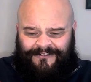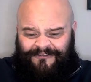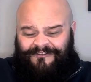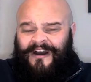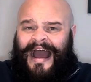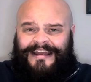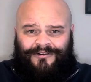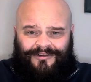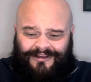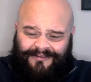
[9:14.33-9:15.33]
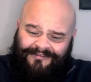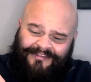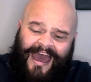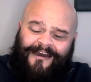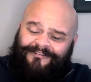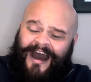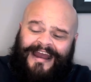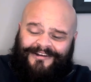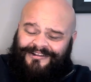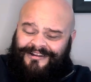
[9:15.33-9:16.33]
Vile. They're
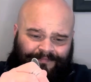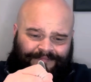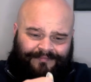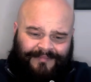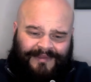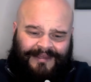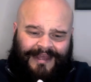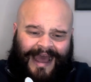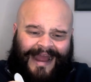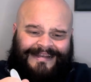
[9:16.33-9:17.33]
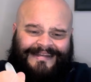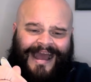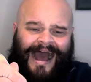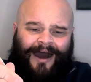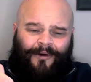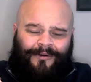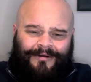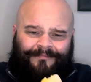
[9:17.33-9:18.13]
vile. And now,